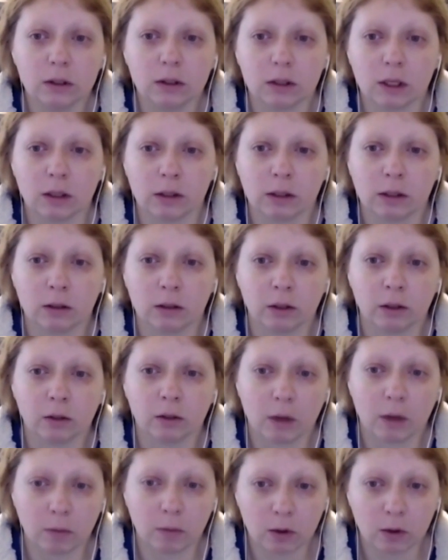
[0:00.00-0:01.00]
cellular
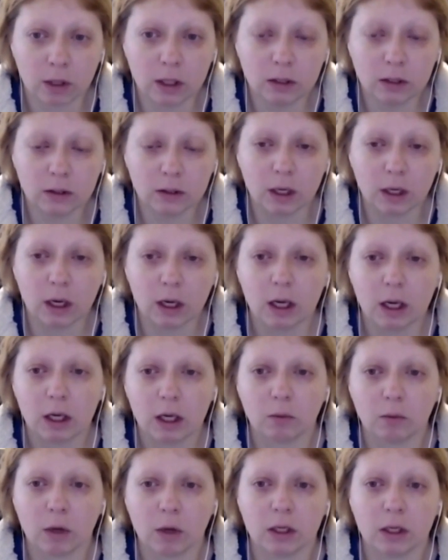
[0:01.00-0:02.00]
memories
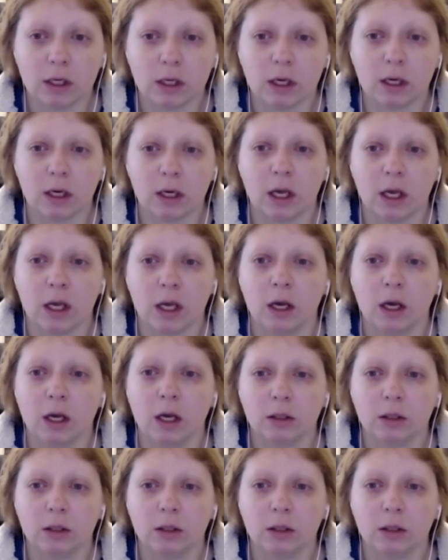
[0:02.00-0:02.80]
in my DNA.